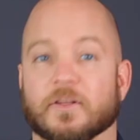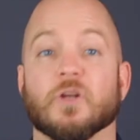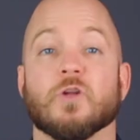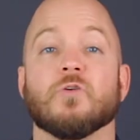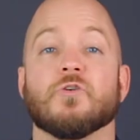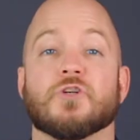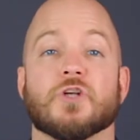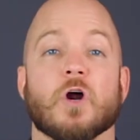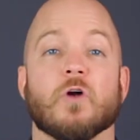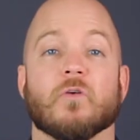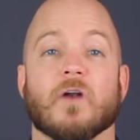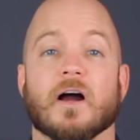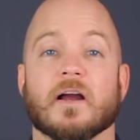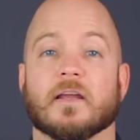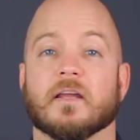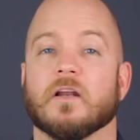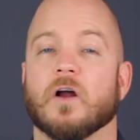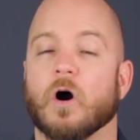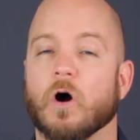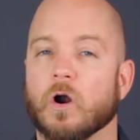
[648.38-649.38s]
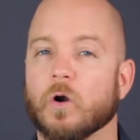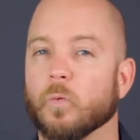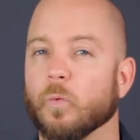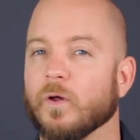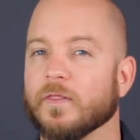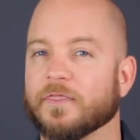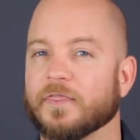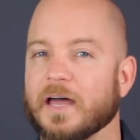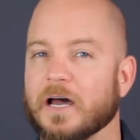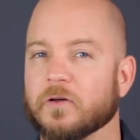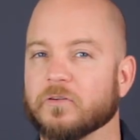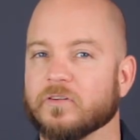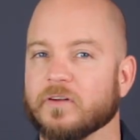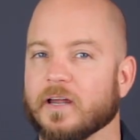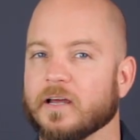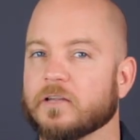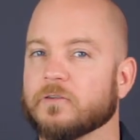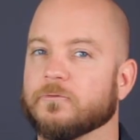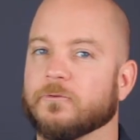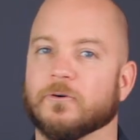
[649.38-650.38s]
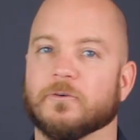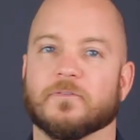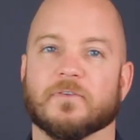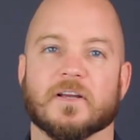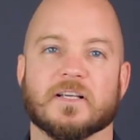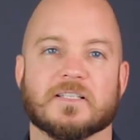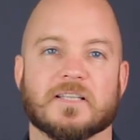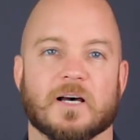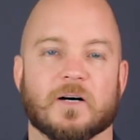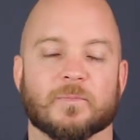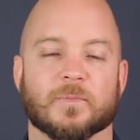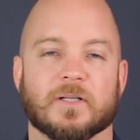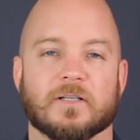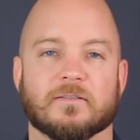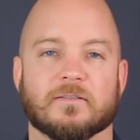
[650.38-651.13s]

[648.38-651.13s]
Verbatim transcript: new Joe Rocket R1000X full face helmet.